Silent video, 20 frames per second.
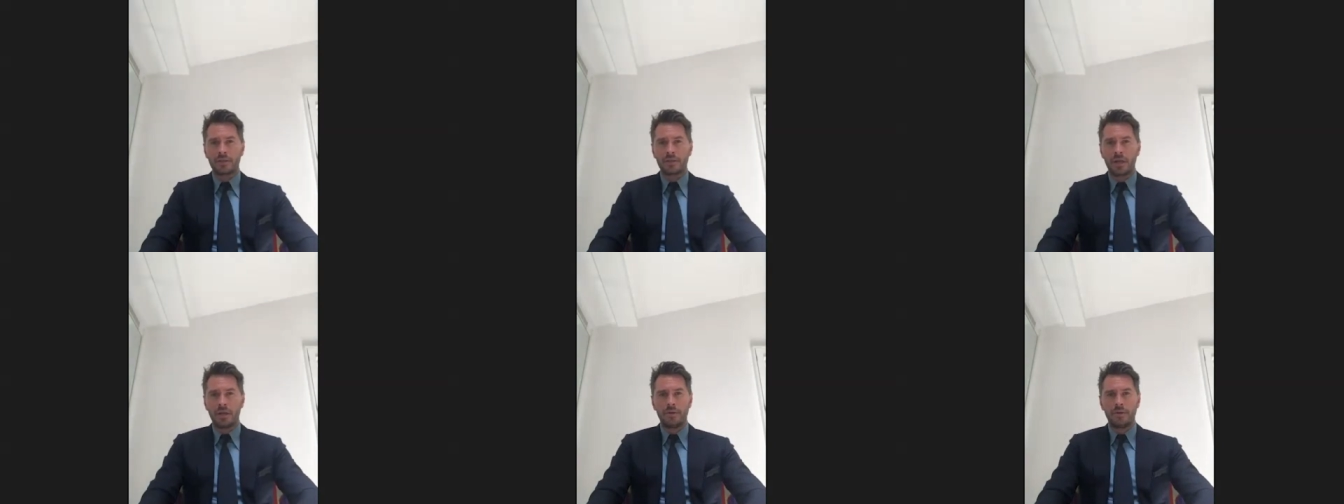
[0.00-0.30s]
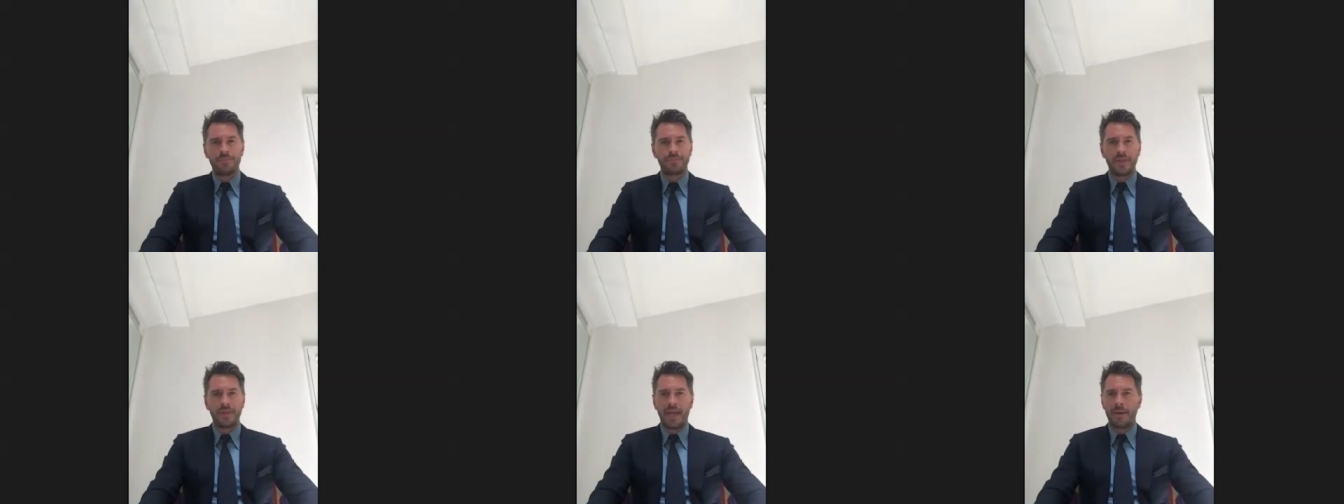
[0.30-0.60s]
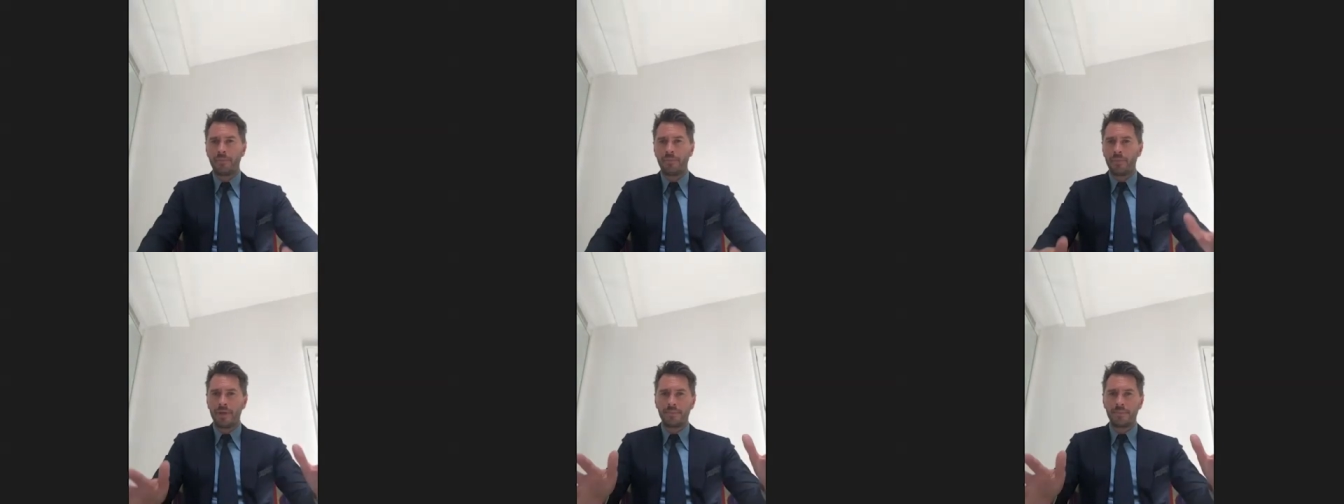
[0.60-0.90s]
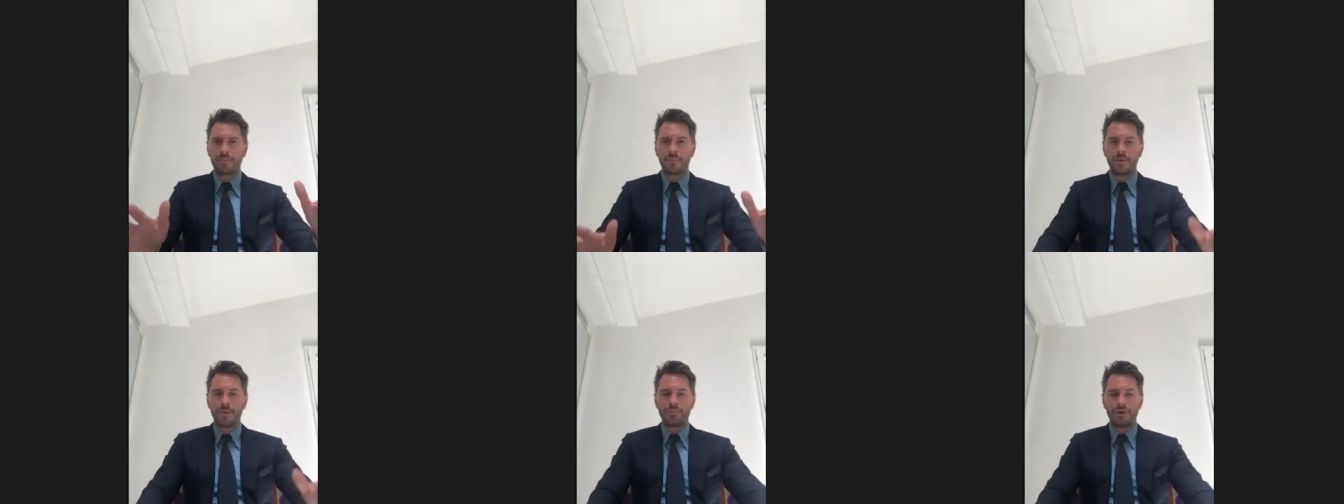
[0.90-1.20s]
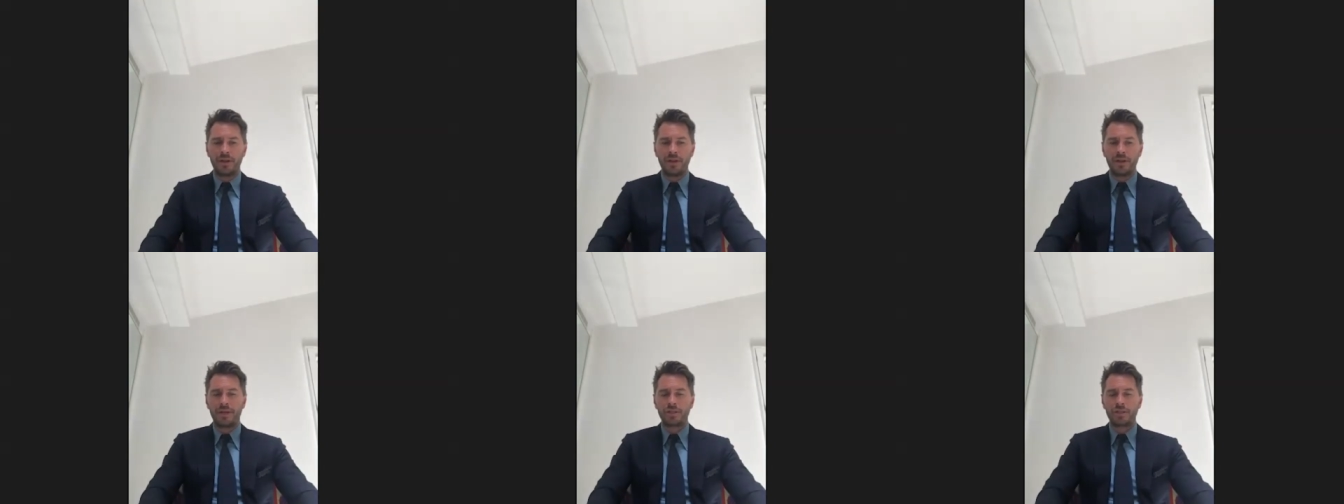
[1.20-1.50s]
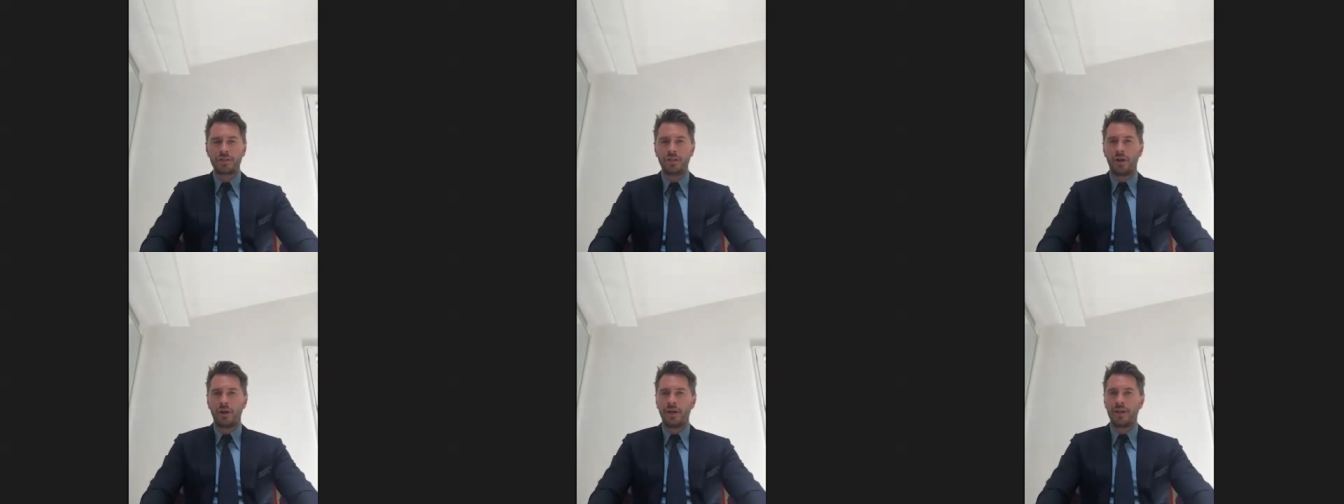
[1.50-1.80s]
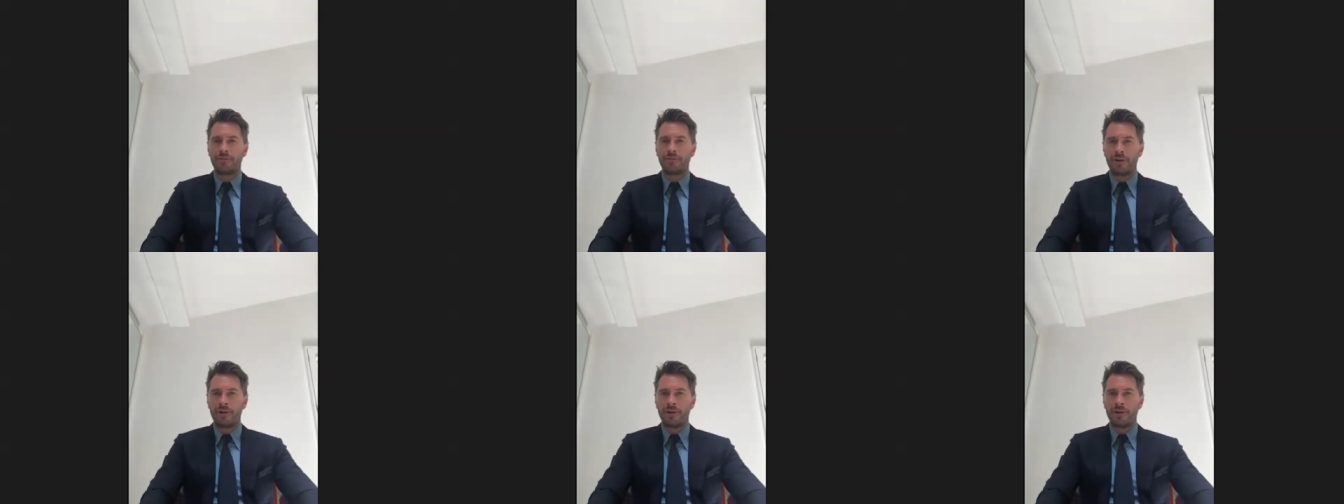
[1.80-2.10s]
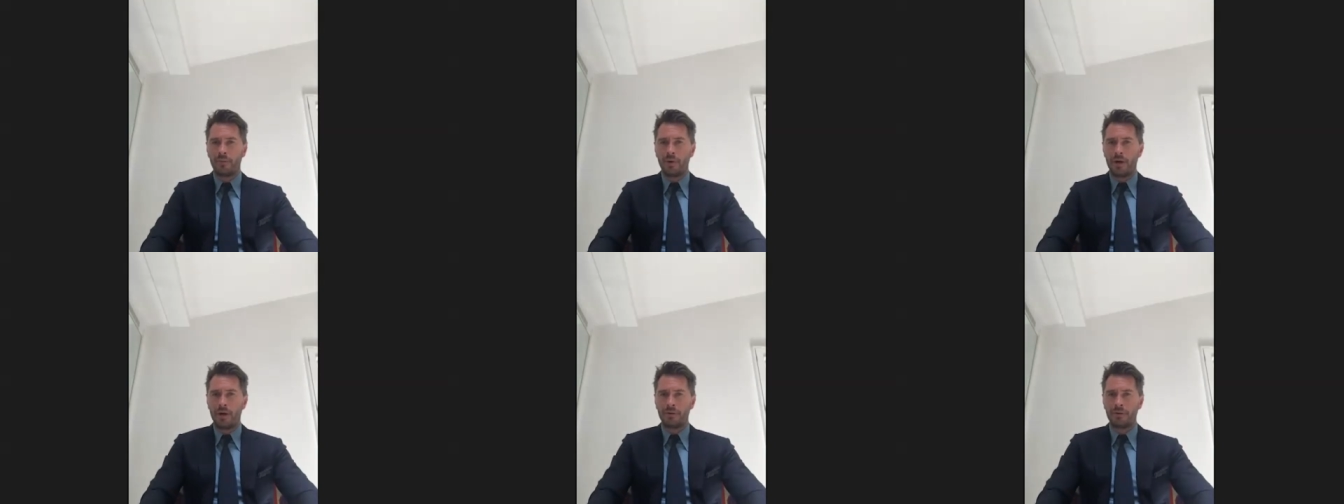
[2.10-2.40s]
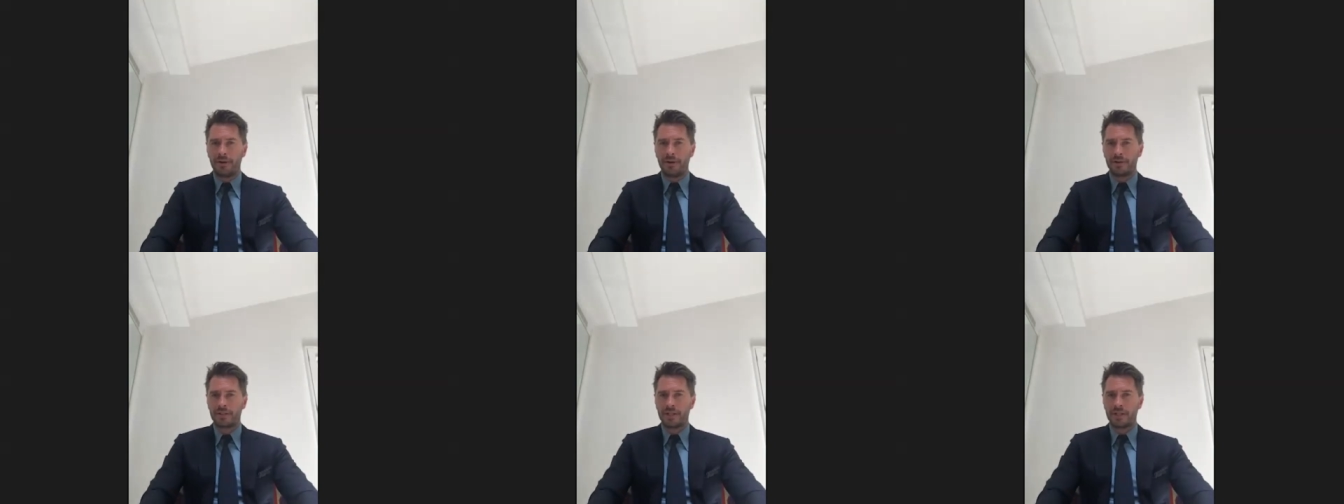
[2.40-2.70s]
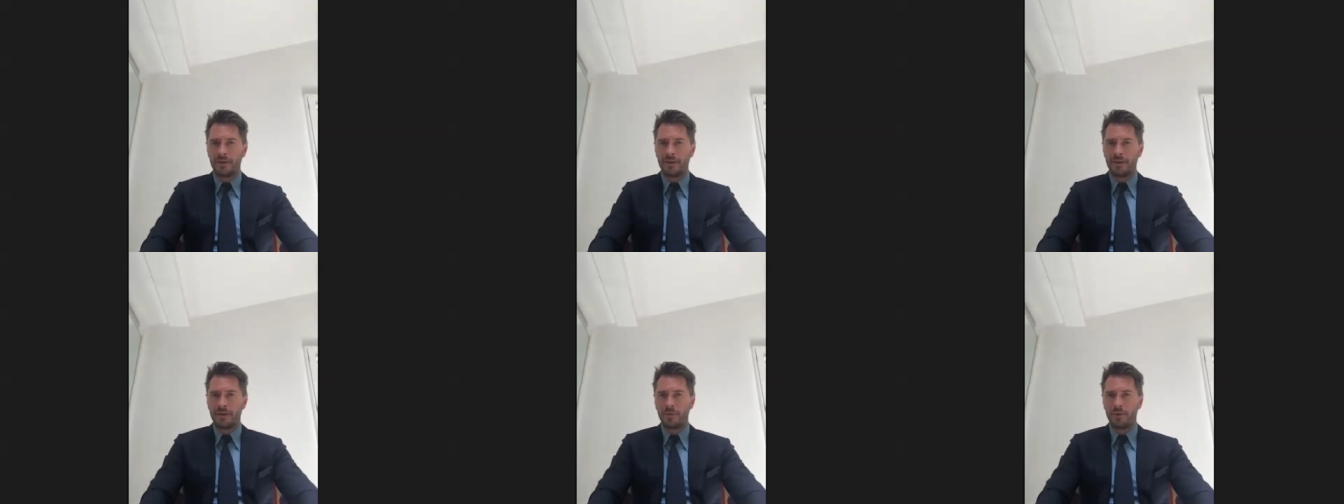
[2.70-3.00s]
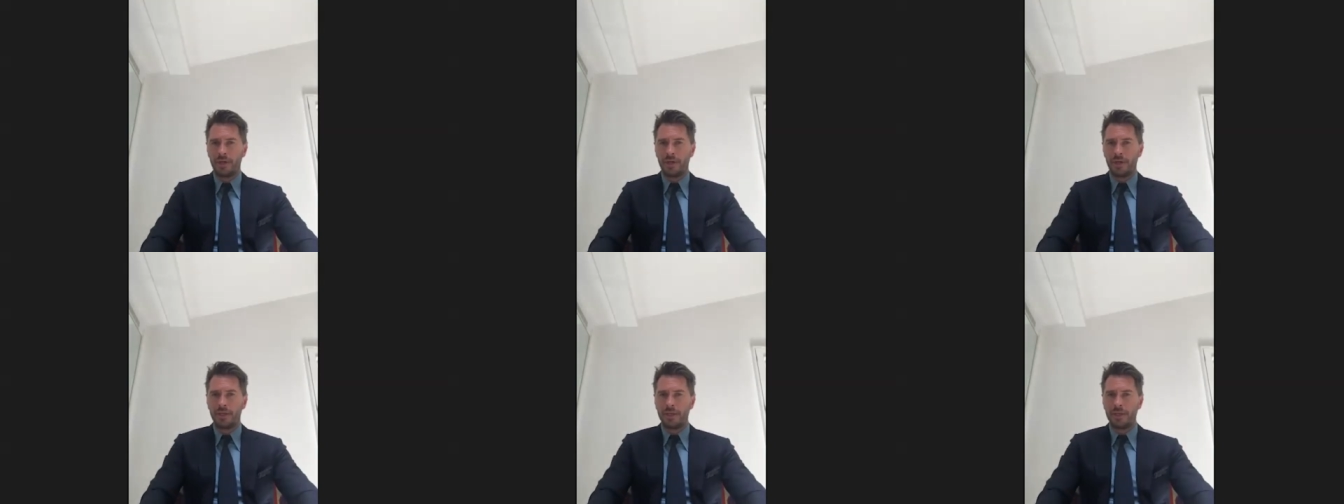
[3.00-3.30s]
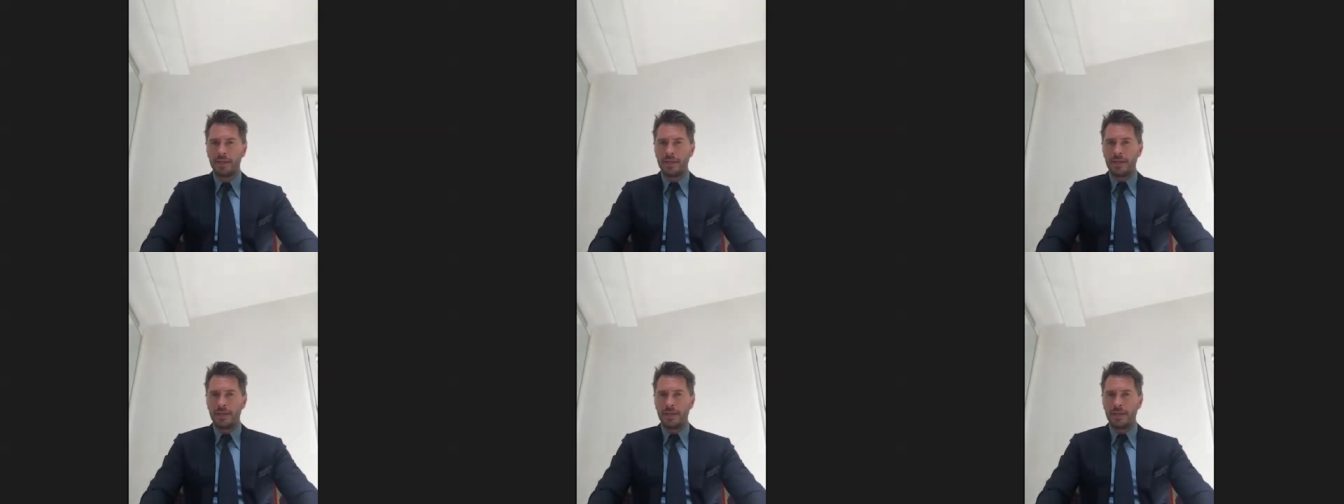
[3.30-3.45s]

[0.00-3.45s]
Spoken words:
So yeah, we're pretty much dotted around the world now at some point.